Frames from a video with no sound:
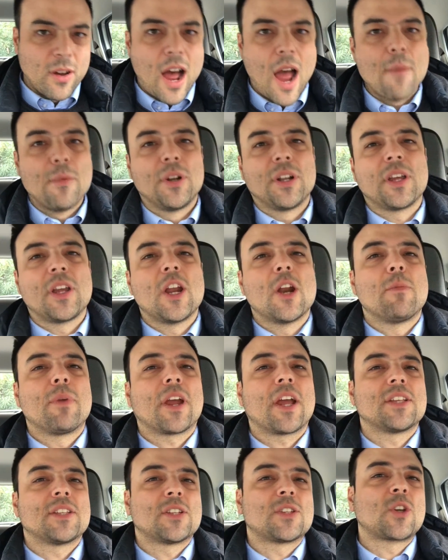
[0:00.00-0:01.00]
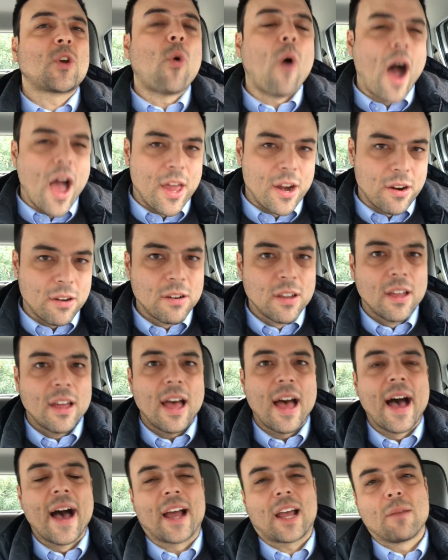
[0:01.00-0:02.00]
I'm only here because it's quieter
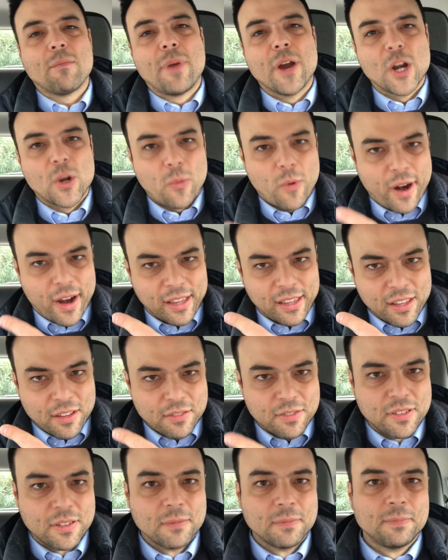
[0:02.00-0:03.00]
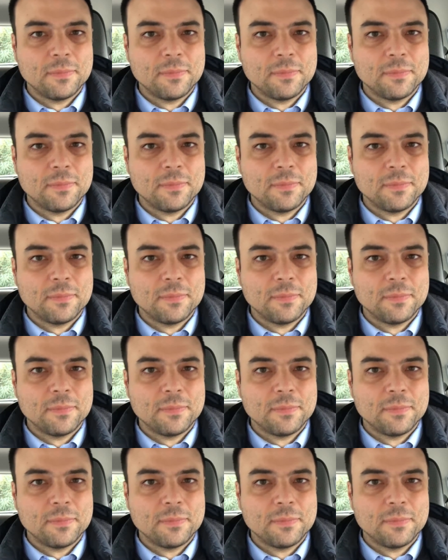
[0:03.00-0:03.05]
compared to where I live.